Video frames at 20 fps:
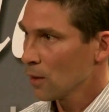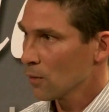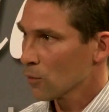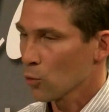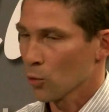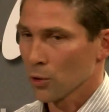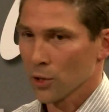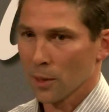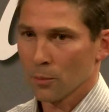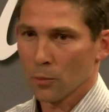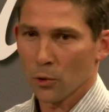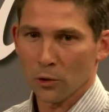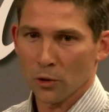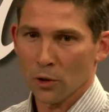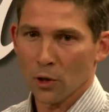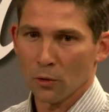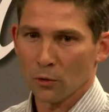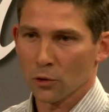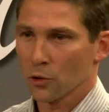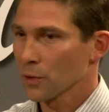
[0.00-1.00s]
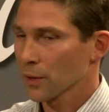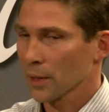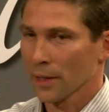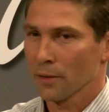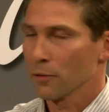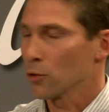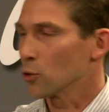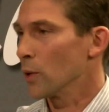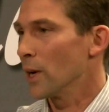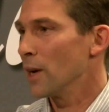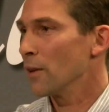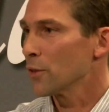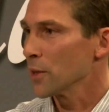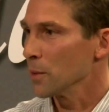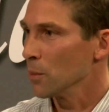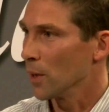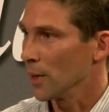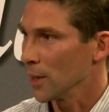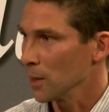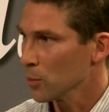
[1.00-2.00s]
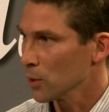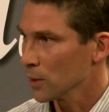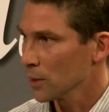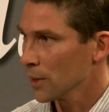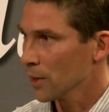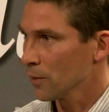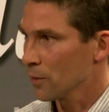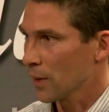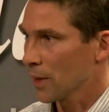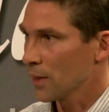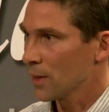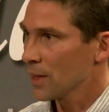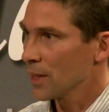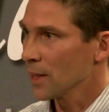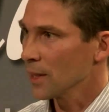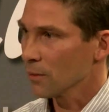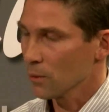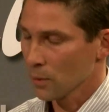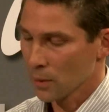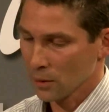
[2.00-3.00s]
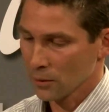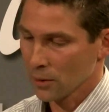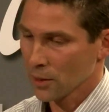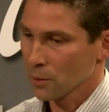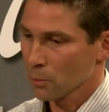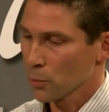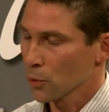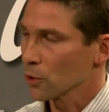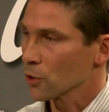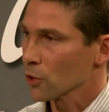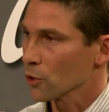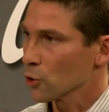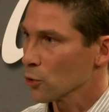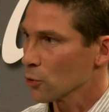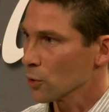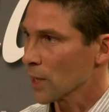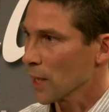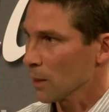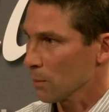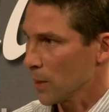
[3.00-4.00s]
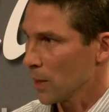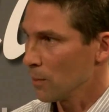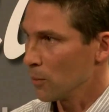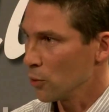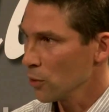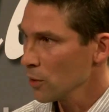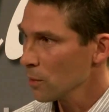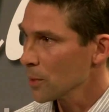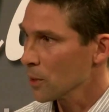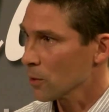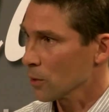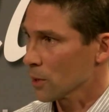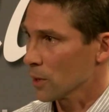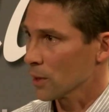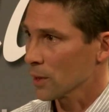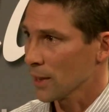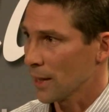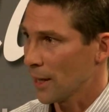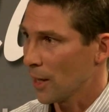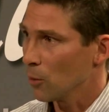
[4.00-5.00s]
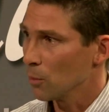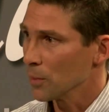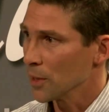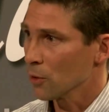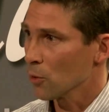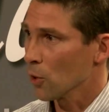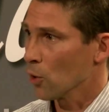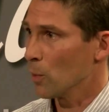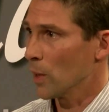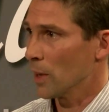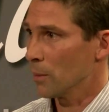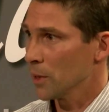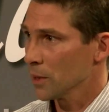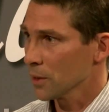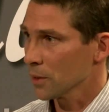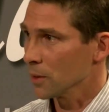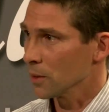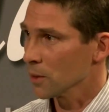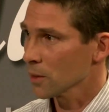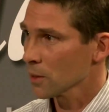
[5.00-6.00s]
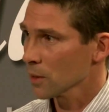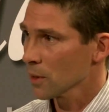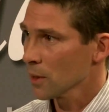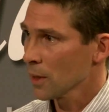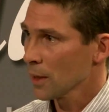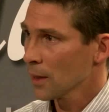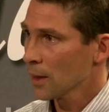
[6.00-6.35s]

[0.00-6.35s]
Of course, I'm not going to give it to everybody, but if I think, well, this person should get my book because it can help me grow my business,